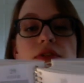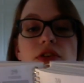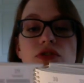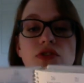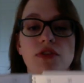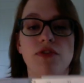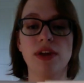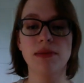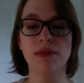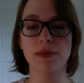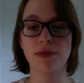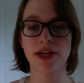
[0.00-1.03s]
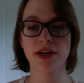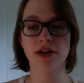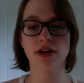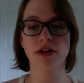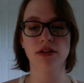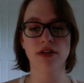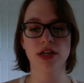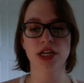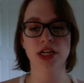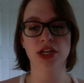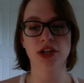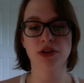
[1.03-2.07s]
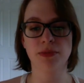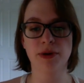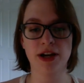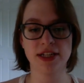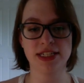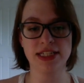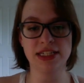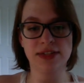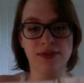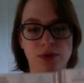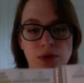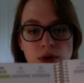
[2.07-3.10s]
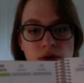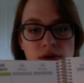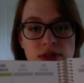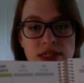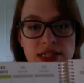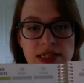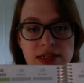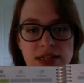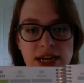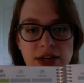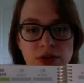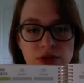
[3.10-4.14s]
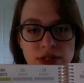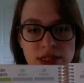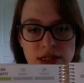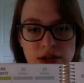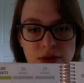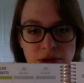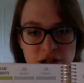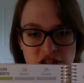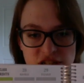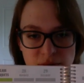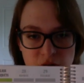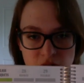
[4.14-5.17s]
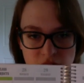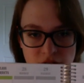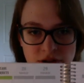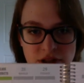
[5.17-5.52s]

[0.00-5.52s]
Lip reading: If you do the family planner, your boxes for titles are much smaller.